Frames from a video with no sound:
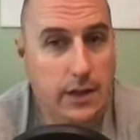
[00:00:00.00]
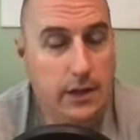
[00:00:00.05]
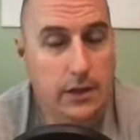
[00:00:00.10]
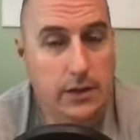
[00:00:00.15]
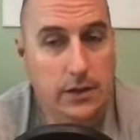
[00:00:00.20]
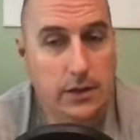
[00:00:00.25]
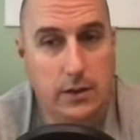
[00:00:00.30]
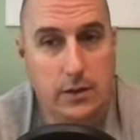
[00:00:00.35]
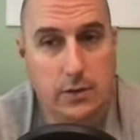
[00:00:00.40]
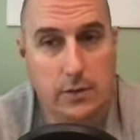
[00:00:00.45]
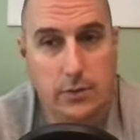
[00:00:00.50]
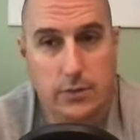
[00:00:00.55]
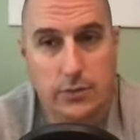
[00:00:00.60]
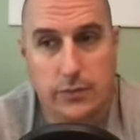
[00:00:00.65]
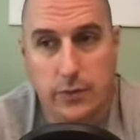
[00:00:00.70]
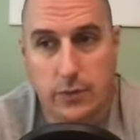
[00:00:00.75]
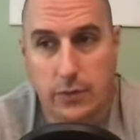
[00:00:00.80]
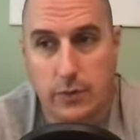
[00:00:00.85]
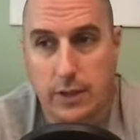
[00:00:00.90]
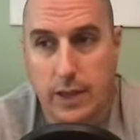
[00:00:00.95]
so
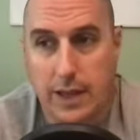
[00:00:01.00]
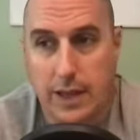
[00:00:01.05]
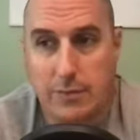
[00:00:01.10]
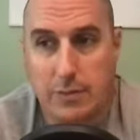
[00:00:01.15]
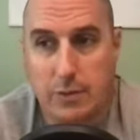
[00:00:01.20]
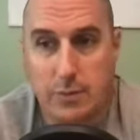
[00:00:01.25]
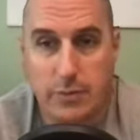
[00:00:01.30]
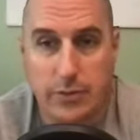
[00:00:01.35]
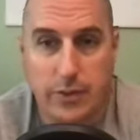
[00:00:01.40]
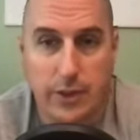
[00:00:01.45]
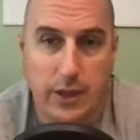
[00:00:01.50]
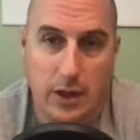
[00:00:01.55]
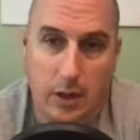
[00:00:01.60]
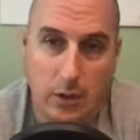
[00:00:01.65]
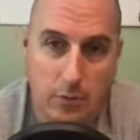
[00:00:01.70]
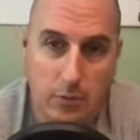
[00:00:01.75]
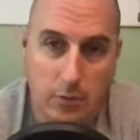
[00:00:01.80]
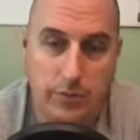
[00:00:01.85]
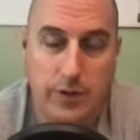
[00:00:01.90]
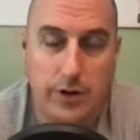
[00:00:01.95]
a lot of people think,
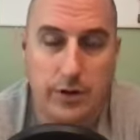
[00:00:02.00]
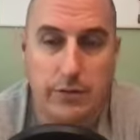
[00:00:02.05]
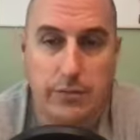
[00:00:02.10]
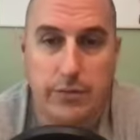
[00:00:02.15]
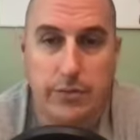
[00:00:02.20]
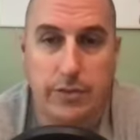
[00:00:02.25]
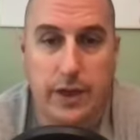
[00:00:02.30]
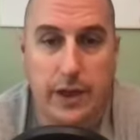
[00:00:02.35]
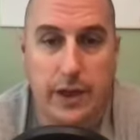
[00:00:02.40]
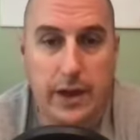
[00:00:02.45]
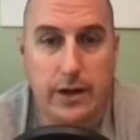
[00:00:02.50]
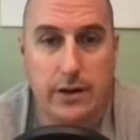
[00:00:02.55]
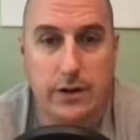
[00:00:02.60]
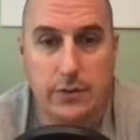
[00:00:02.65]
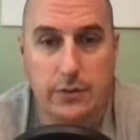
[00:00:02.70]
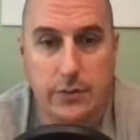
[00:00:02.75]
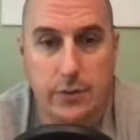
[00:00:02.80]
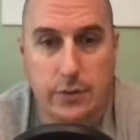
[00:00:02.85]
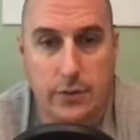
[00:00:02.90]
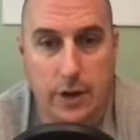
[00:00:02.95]
oh, they're there,
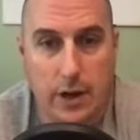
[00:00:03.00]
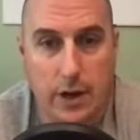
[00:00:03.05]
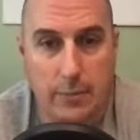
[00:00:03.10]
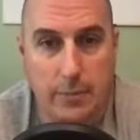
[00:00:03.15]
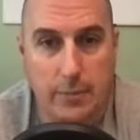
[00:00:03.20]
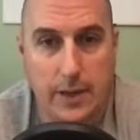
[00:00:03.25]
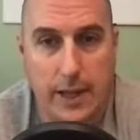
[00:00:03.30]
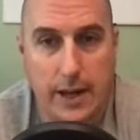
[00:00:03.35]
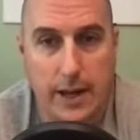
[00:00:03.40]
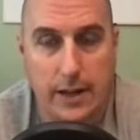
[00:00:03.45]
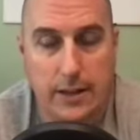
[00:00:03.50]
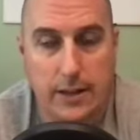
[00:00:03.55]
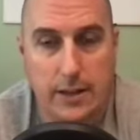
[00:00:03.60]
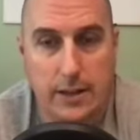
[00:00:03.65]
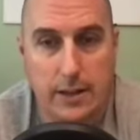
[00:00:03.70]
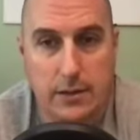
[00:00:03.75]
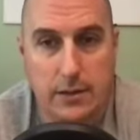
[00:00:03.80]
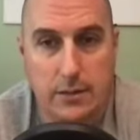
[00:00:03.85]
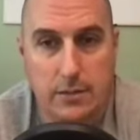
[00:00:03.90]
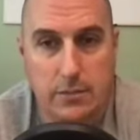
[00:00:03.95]
so it
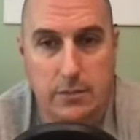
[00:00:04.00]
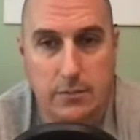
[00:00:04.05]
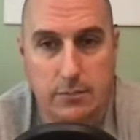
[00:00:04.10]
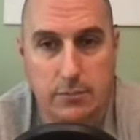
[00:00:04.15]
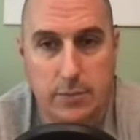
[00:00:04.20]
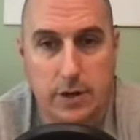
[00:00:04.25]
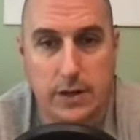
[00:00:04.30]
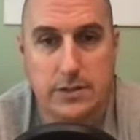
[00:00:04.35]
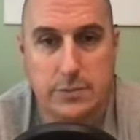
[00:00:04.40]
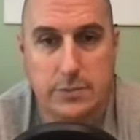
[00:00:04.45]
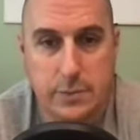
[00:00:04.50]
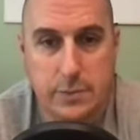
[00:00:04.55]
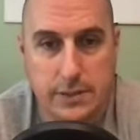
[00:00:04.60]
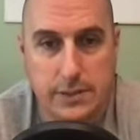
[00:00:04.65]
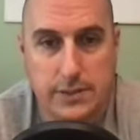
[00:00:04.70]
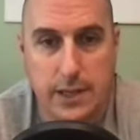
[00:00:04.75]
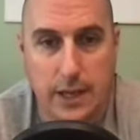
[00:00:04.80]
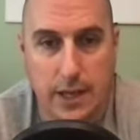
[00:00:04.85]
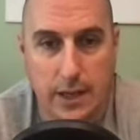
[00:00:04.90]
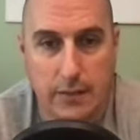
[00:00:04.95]
automatically must be
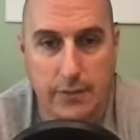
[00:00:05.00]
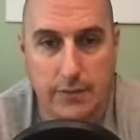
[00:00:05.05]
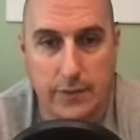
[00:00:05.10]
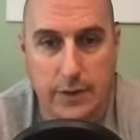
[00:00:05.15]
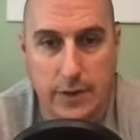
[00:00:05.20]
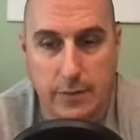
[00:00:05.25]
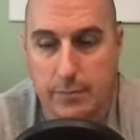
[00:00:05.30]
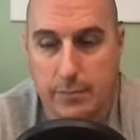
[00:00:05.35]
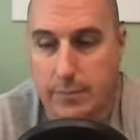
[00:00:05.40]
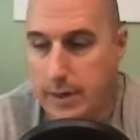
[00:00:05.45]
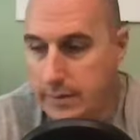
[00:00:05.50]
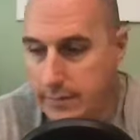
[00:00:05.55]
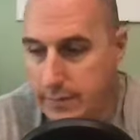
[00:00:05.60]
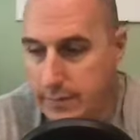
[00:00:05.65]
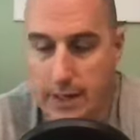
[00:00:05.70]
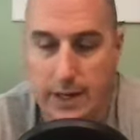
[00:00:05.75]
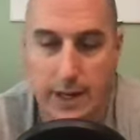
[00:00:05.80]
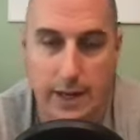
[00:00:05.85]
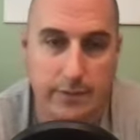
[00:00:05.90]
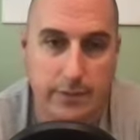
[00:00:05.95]
safe and it must
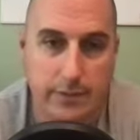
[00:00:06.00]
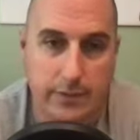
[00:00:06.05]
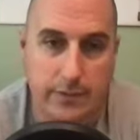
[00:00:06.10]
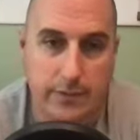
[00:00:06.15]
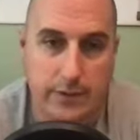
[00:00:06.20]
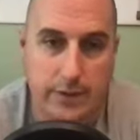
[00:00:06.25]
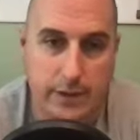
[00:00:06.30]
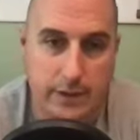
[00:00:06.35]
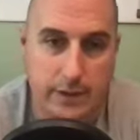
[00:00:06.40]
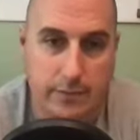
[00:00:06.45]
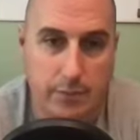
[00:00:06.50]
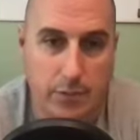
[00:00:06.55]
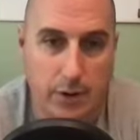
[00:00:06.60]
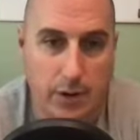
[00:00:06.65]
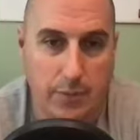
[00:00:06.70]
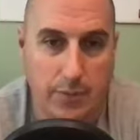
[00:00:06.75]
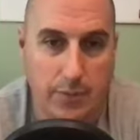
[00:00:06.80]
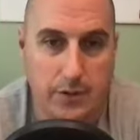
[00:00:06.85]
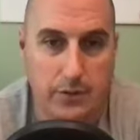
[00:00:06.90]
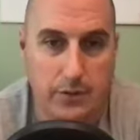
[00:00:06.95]
not have these addictive
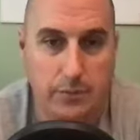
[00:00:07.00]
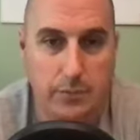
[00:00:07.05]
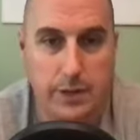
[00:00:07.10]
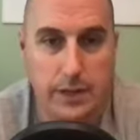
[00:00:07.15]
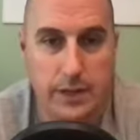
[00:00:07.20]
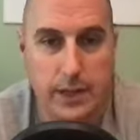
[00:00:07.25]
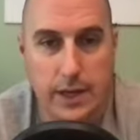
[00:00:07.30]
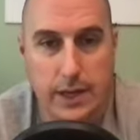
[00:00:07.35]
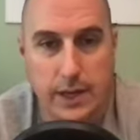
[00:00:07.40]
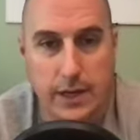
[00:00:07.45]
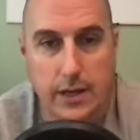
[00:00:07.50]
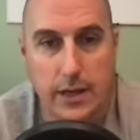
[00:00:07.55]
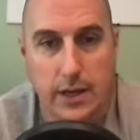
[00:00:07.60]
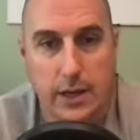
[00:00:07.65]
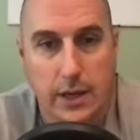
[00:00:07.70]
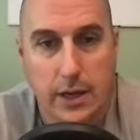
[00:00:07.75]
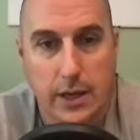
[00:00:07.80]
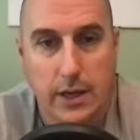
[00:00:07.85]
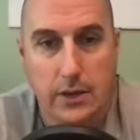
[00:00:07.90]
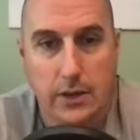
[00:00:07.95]
properties. But again,
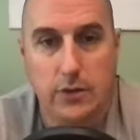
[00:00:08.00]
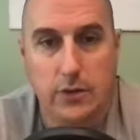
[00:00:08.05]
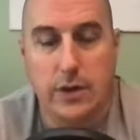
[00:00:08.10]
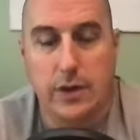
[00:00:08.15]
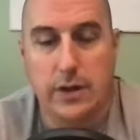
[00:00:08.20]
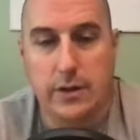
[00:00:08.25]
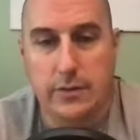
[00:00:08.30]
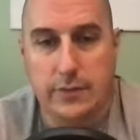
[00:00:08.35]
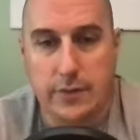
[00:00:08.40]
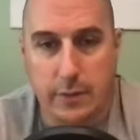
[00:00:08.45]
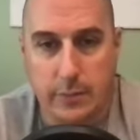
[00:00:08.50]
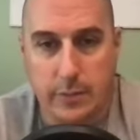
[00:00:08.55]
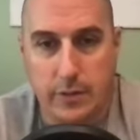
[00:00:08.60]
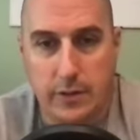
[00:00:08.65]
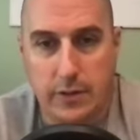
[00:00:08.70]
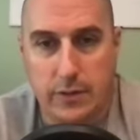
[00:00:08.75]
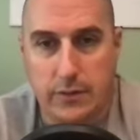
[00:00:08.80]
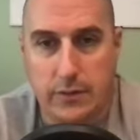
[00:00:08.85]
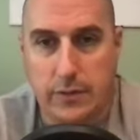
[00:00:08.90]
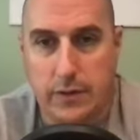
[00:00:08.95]
you get into some of
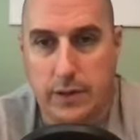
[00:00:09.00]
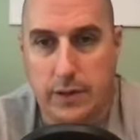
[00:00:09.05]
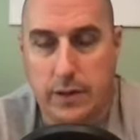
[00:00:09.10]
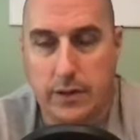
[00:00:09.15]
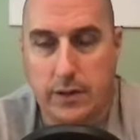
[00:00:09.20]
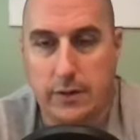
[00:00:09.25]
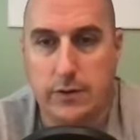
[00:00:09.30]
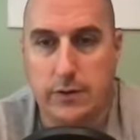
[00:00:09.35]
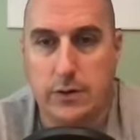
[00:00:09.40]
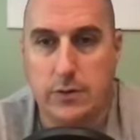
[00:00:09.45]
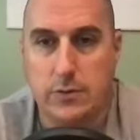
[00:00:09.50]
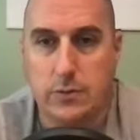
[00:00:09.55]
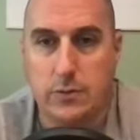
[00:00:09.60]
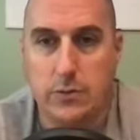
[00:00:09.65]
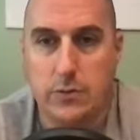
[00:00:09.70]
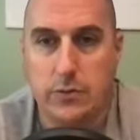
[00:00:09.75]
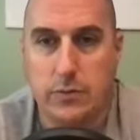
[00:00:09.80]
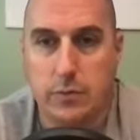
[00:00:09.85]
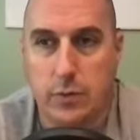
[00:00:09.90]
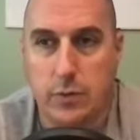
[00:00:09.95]
these
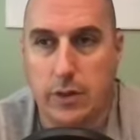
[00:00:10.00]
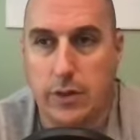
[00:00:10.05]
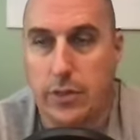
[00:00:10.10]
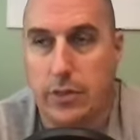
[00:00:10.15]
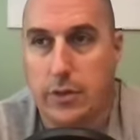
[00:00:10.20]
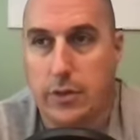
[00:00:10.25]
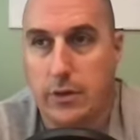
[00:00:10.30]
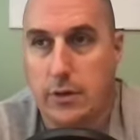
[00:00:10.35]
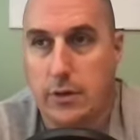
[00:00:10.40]
individuals with